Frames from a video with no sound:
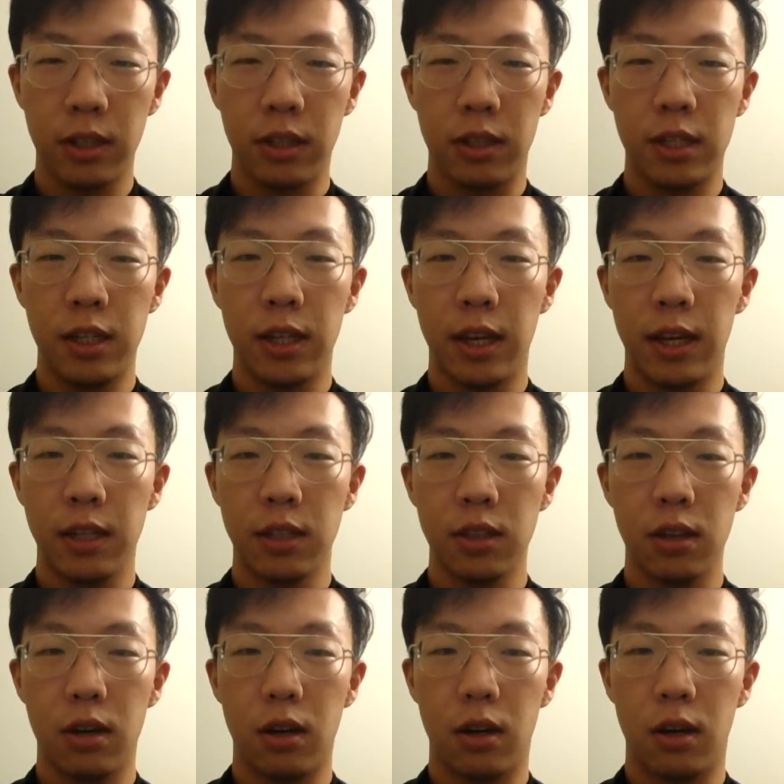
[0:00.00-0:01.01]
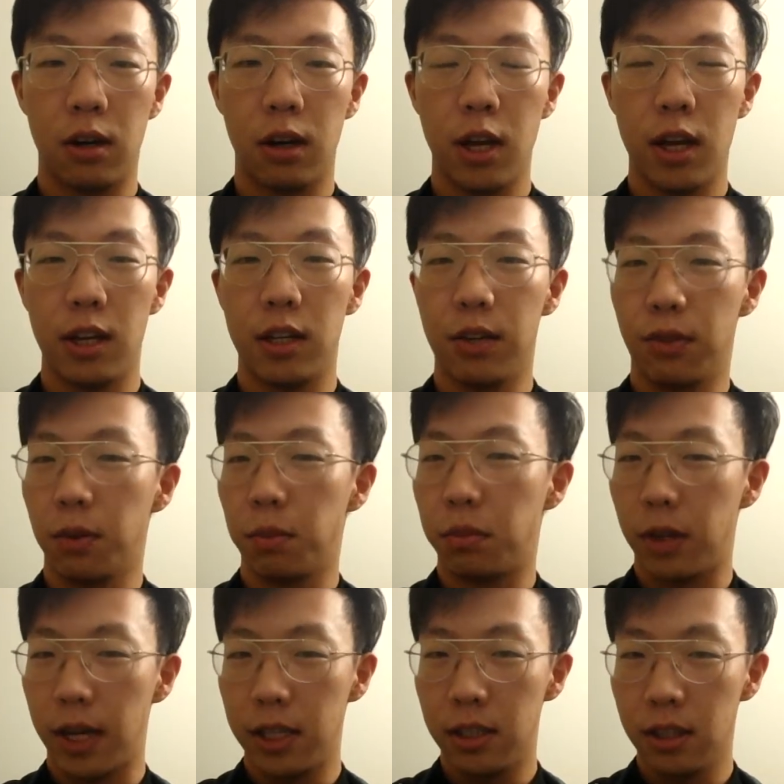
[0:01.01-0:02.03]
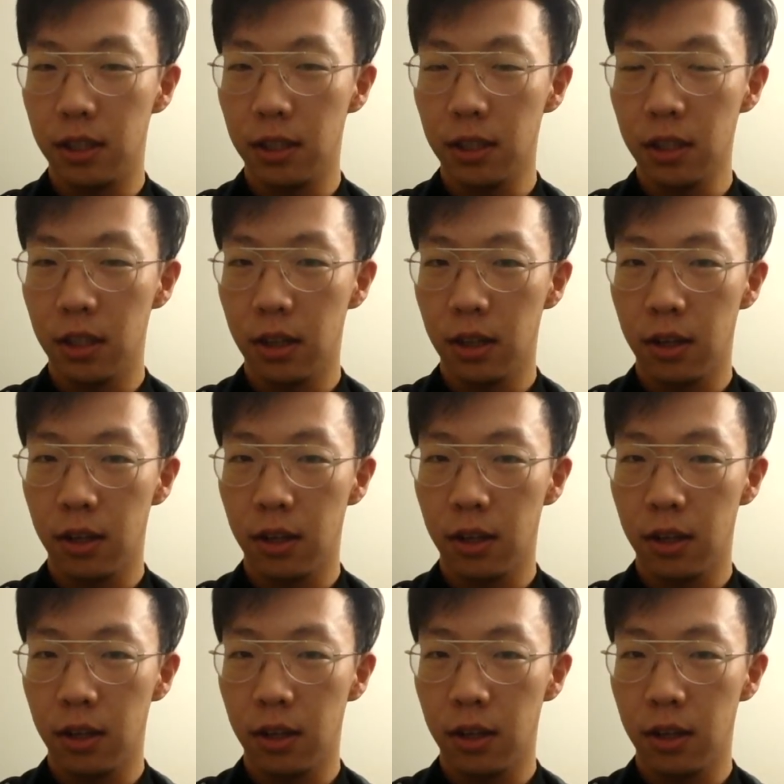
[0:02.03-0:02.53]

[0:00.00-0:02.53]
The TKs are in different places.